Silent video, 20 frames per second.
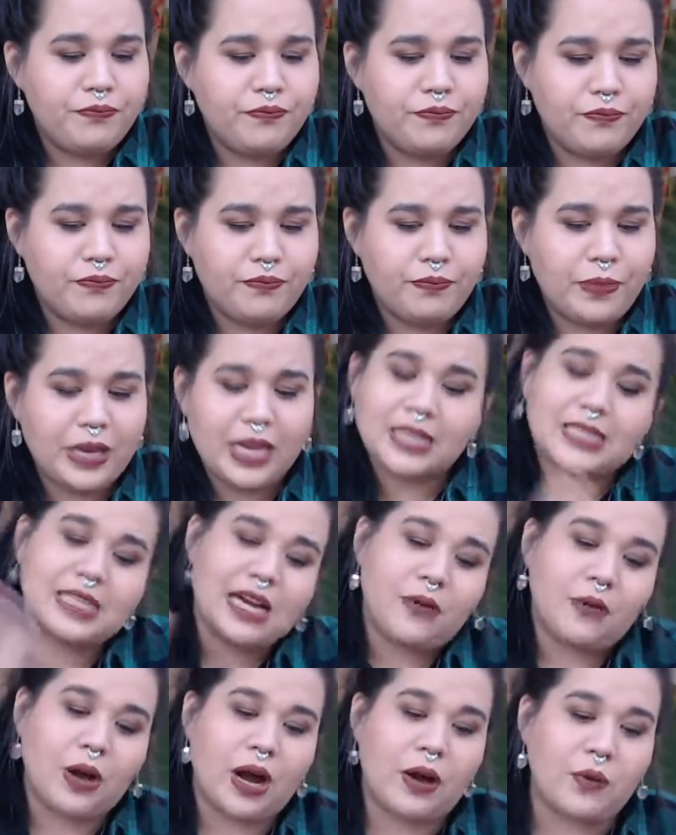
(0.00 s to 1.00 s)
because
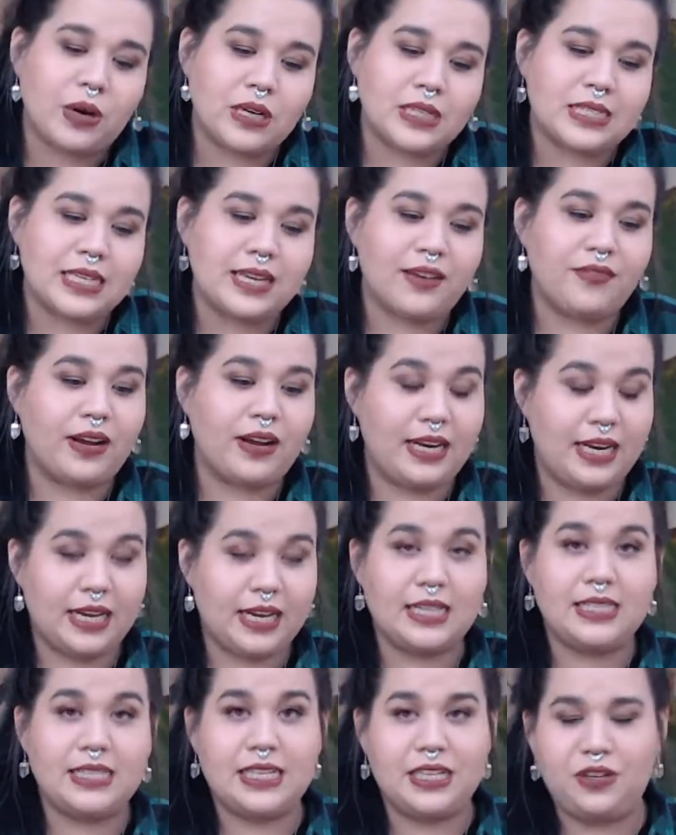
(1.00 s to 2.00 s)
I want to see if I need to
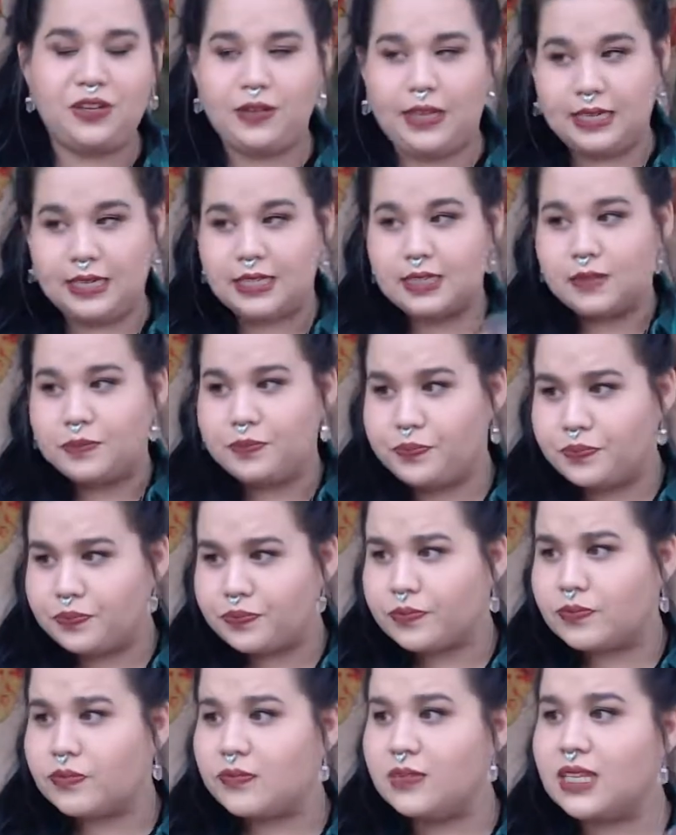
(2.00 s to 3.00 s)
continue this,
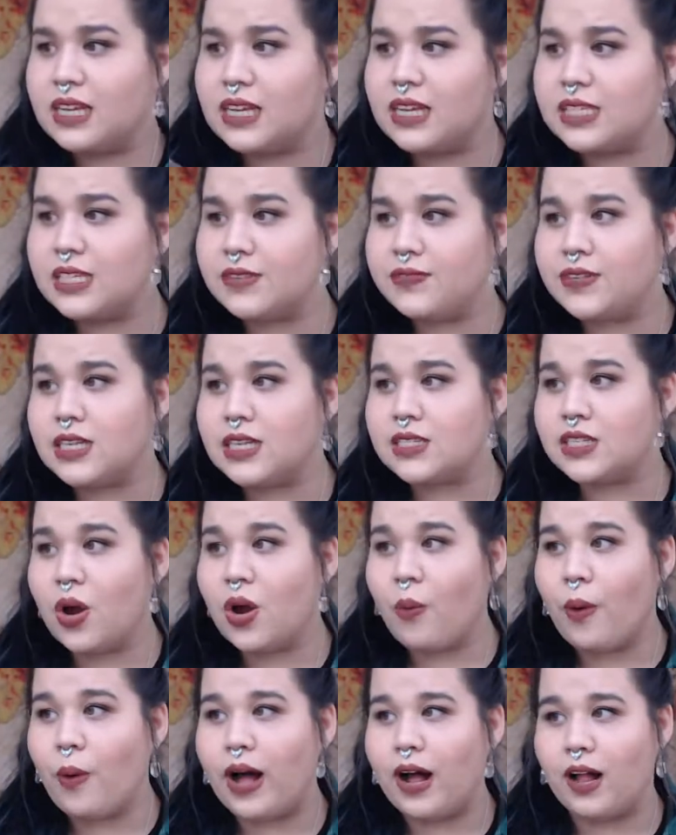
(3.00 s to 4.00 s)
because if it does go
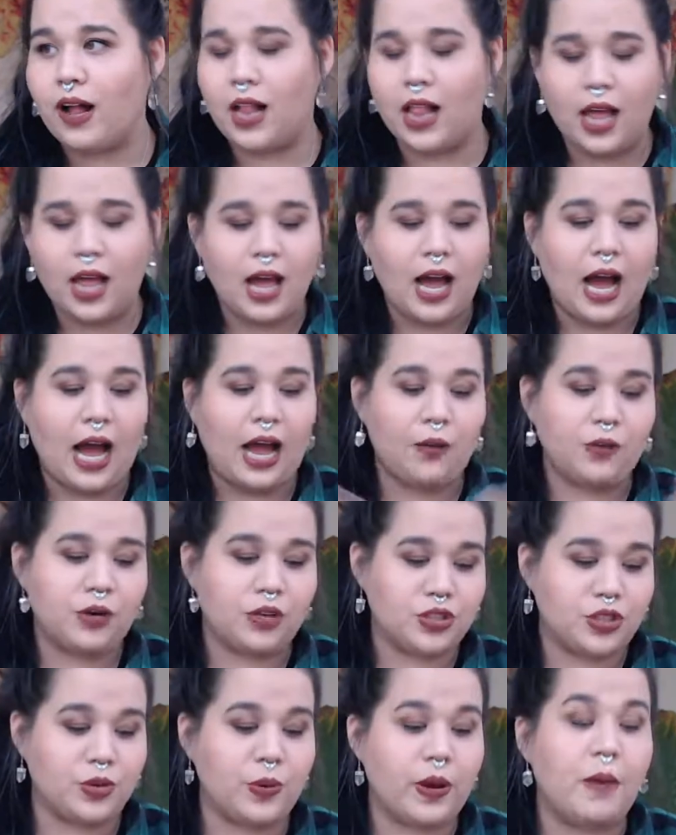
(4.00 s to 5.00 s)
well, I will
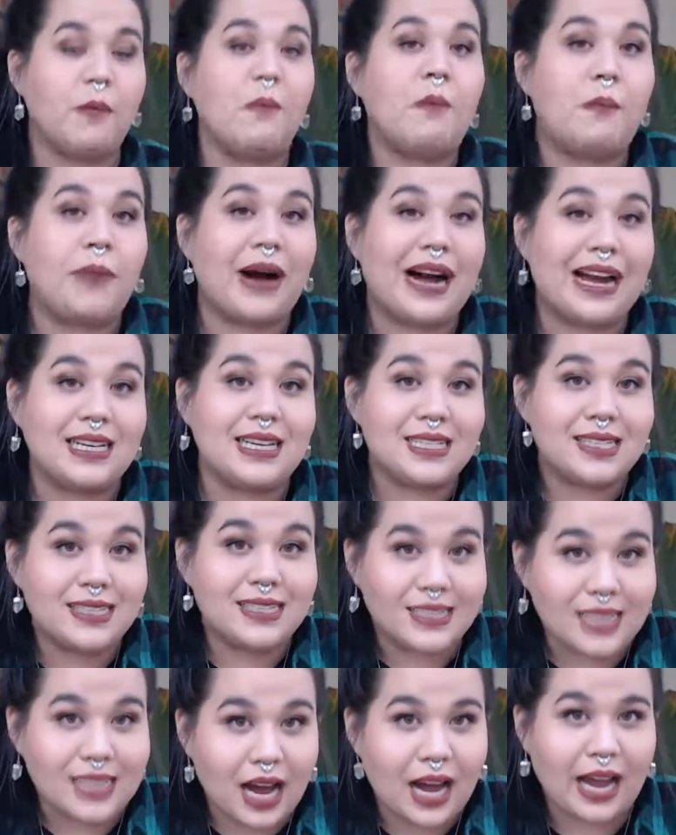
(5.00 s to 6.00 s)
do it by
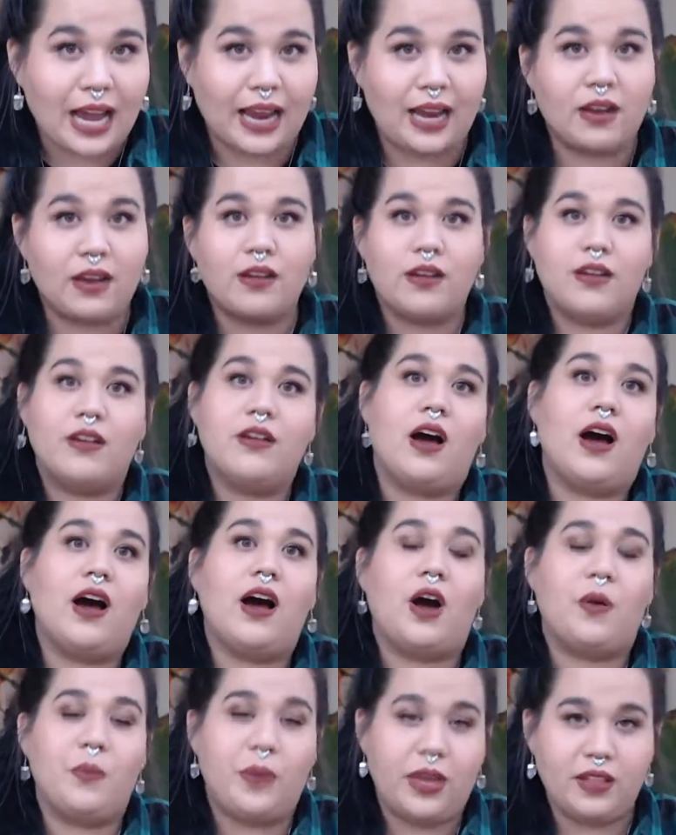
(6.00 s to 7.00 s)
sign
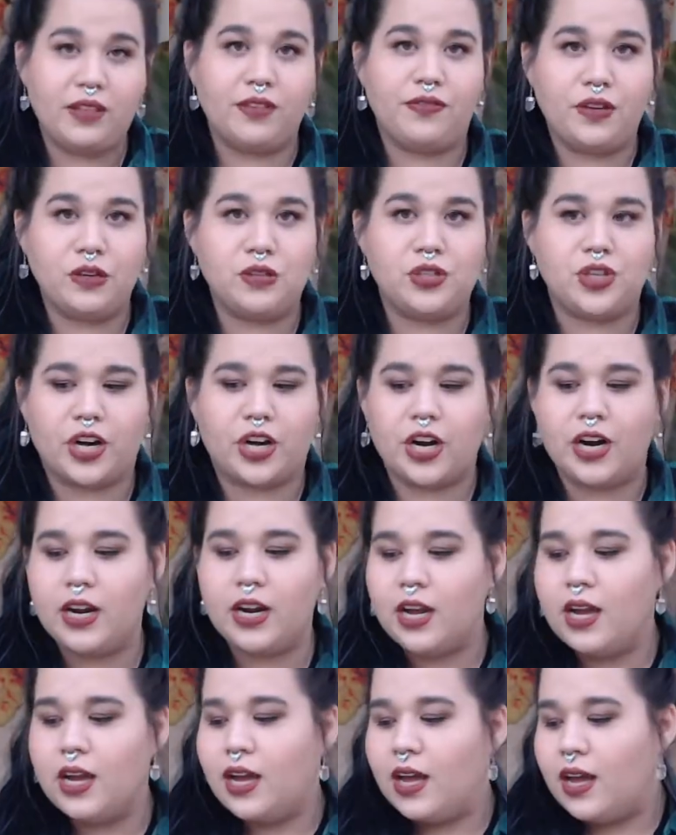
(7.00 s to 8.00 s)
in the future.
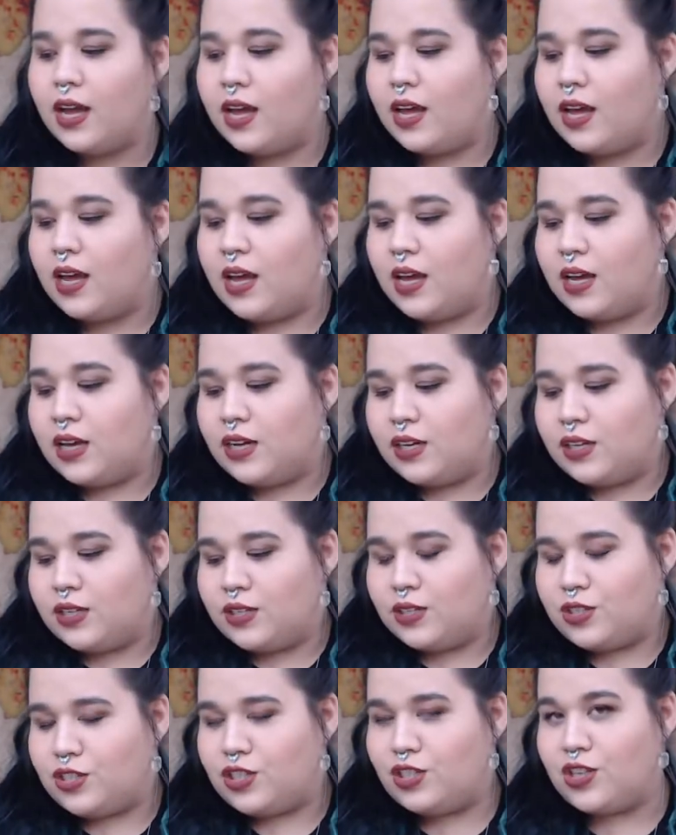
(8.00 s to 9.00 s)

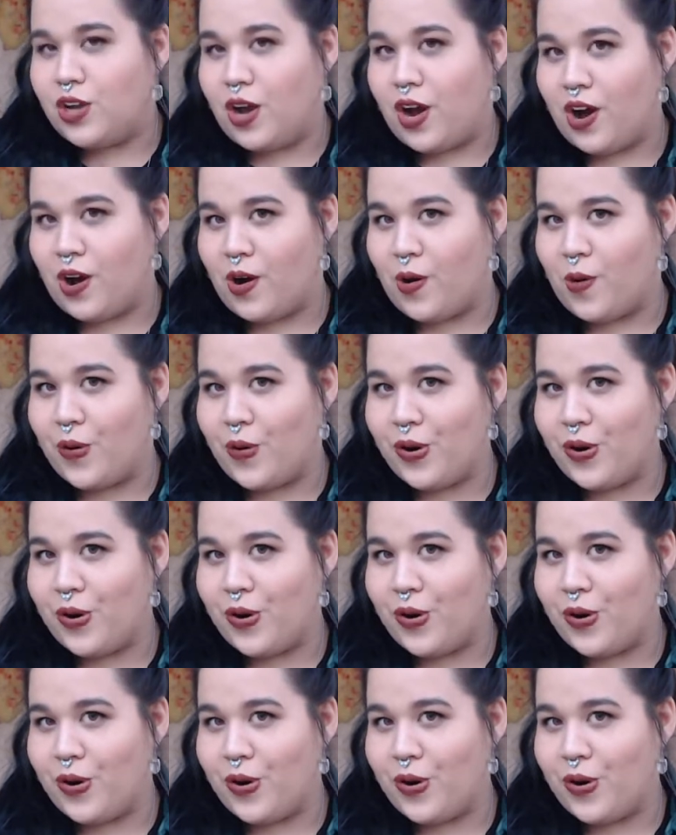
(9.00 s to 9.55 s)
So